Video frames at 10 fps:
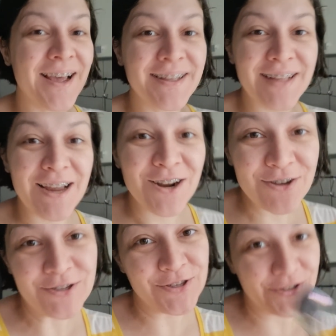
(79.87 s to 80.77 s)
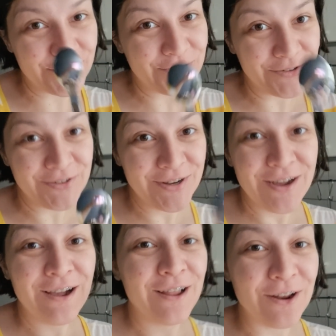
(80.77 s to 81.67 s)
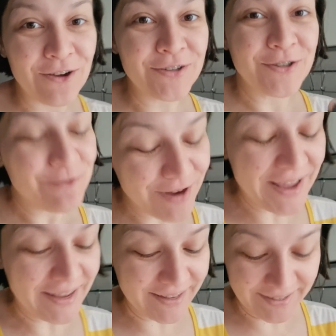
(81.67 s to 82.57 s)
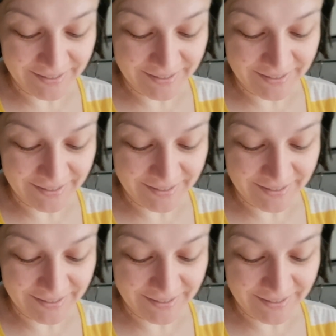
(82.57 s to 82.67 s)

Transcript: and I lost you along the way.